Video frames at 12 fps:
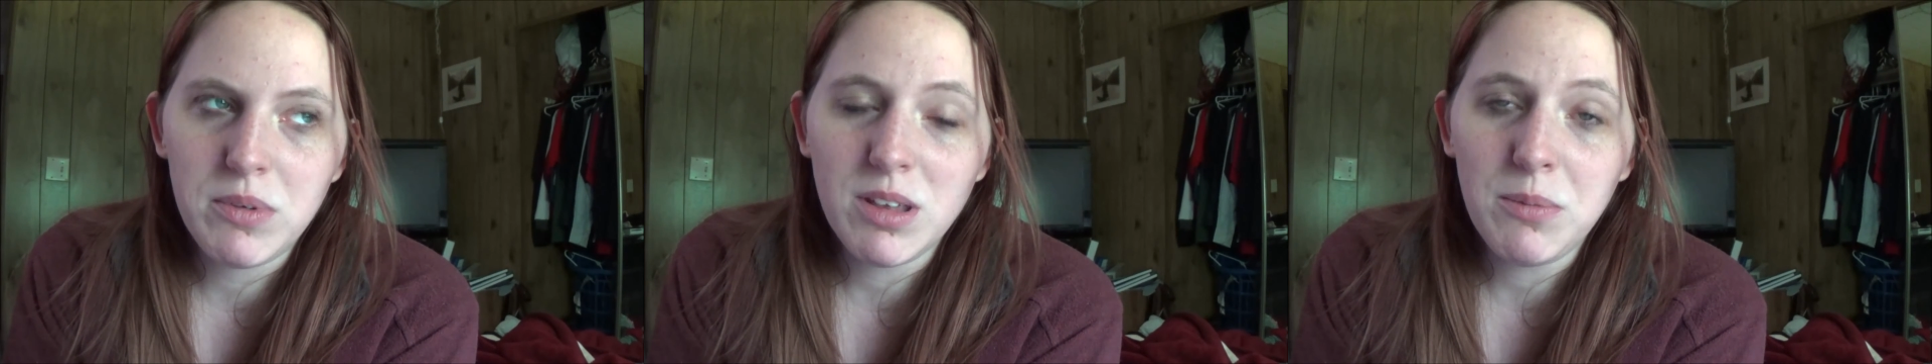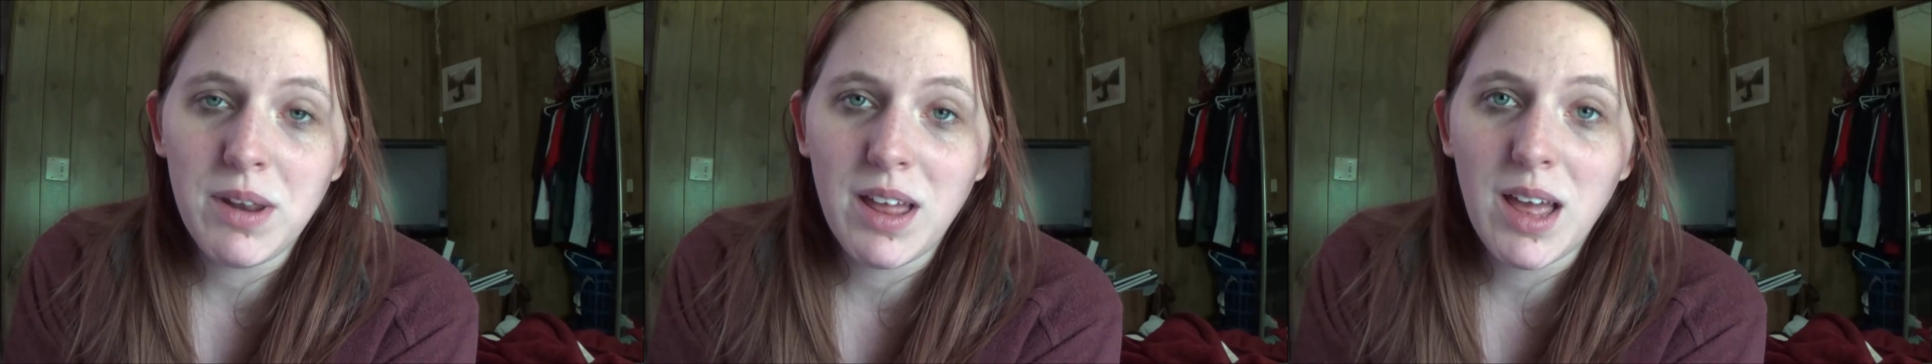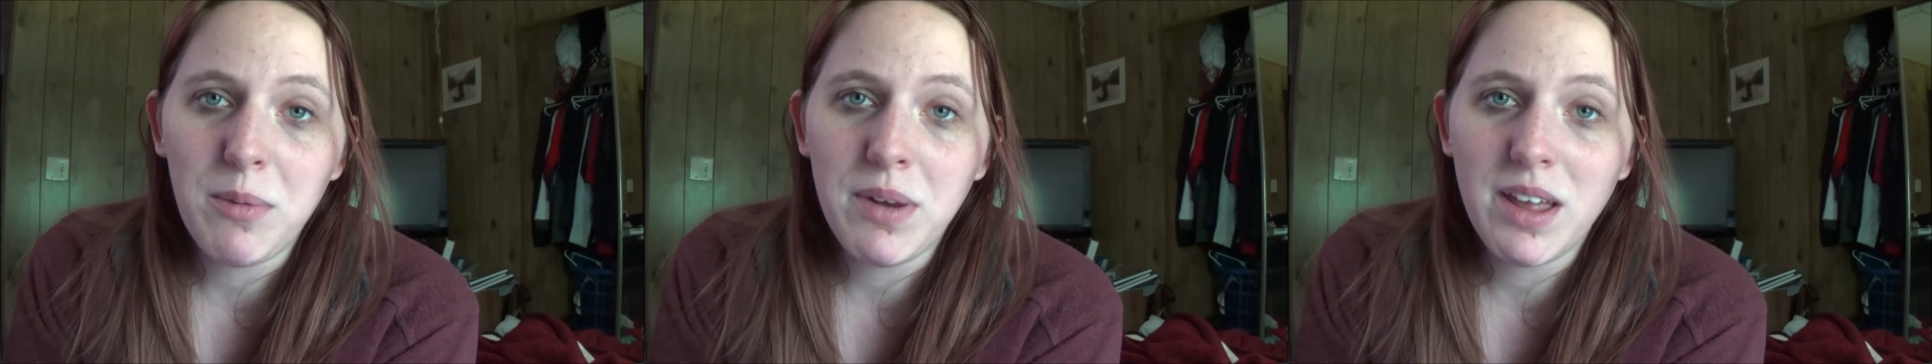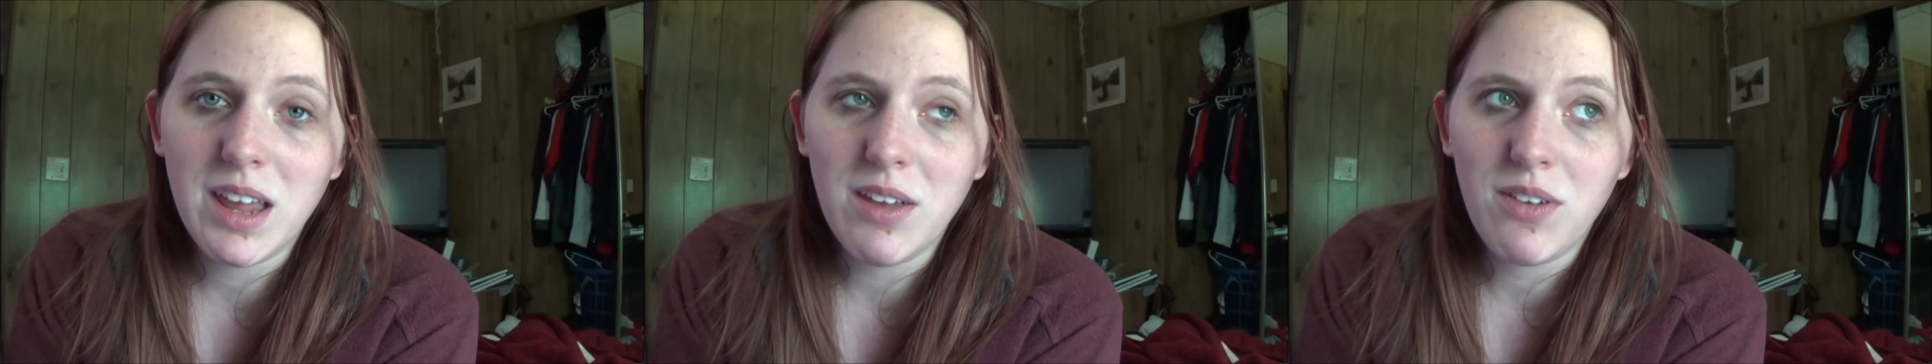'cause I'm
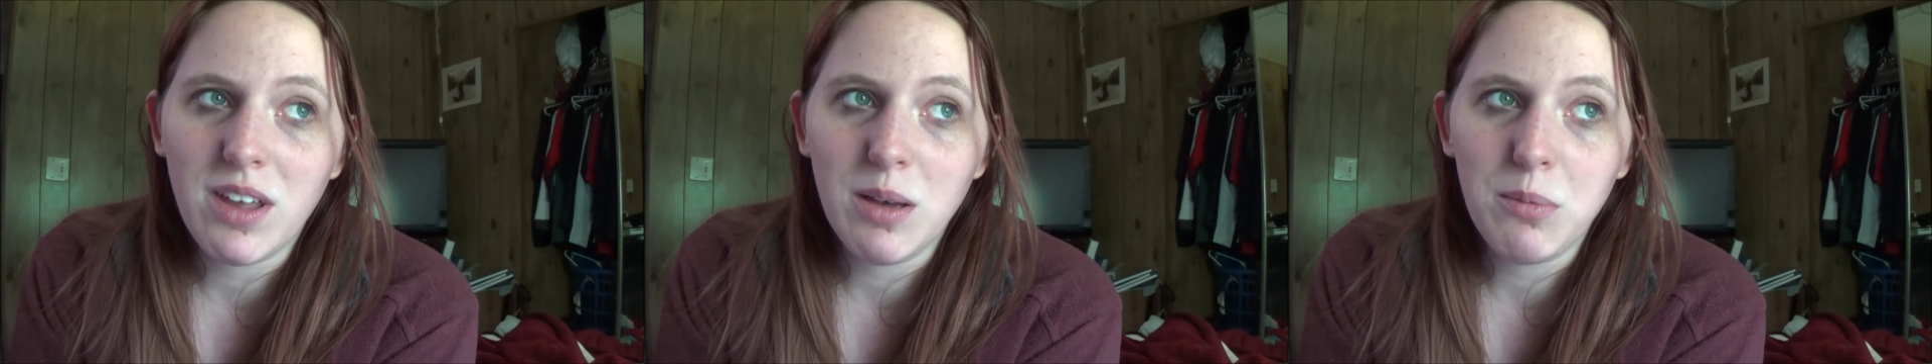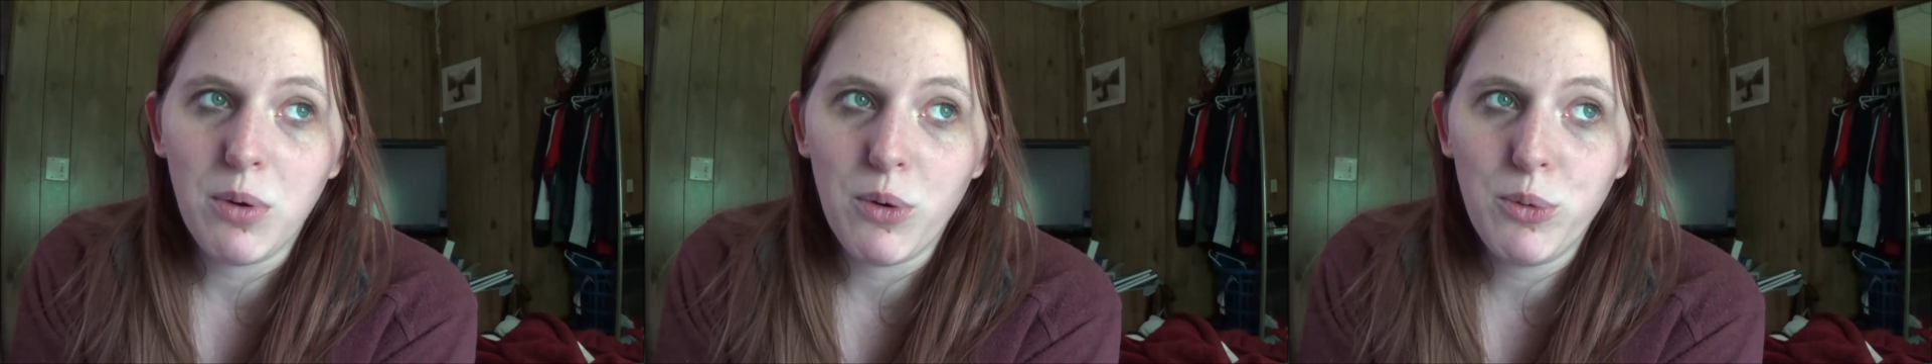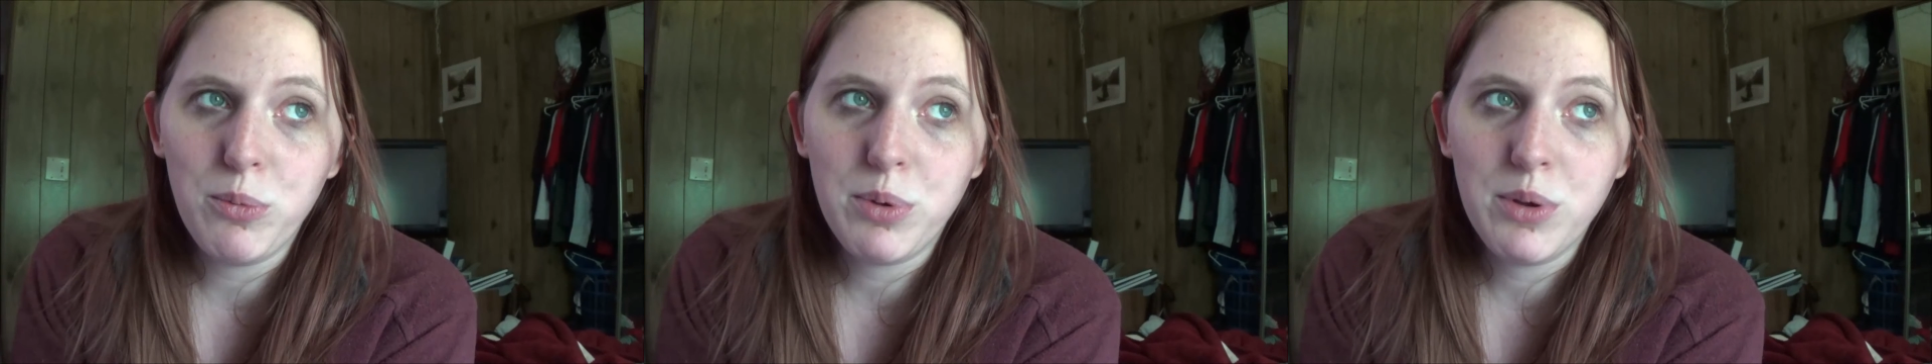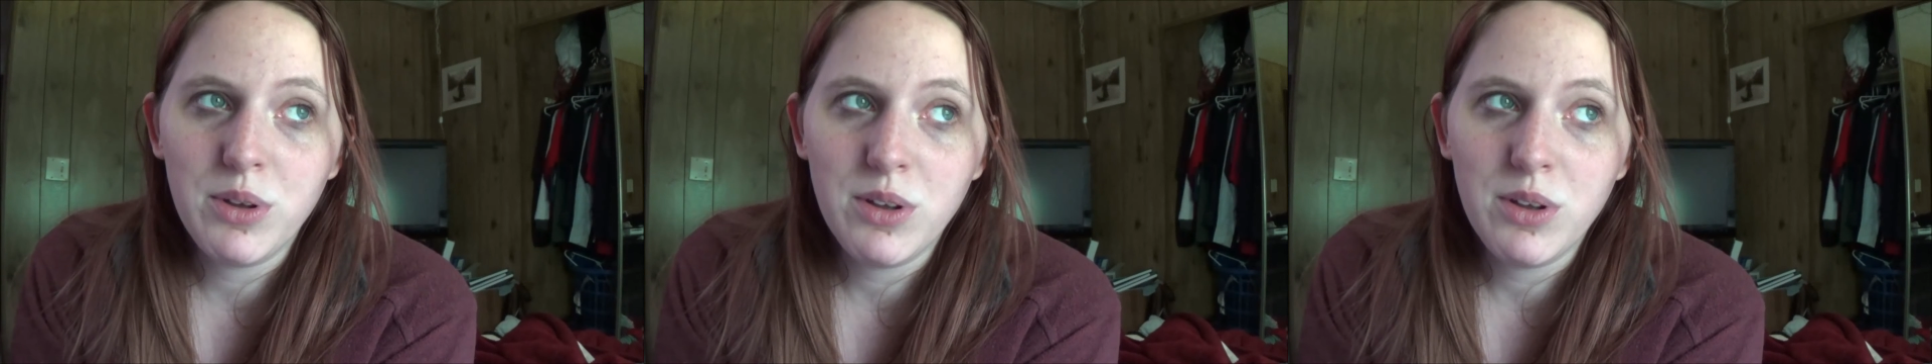not giving up hope.